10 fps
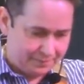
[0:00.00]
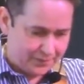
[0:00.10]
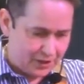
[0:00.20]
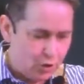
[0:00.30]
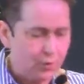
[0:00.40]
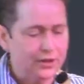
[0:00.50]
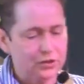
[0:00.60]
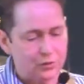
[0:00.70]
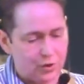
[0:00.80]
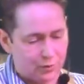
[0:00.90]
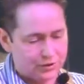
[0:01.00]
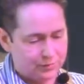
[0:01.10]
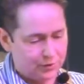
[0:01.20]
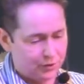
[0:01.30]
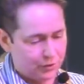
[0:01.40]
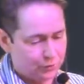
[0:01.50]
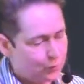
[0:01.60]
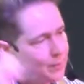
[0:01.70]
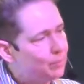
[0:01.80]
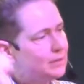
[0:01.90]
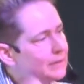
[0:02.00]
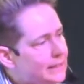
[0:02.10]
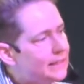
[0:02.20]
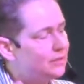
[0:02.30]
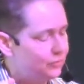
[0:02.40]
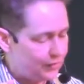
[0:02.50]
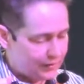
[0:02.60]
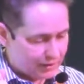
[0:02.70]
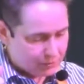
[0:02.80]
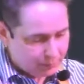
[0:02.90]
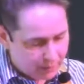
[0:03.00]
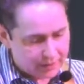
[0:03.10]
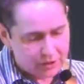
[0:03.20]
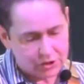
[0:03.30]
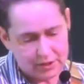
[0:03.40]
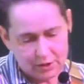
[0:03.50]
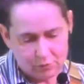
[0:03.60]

According to A Course in Miracles, we believe in this punishing,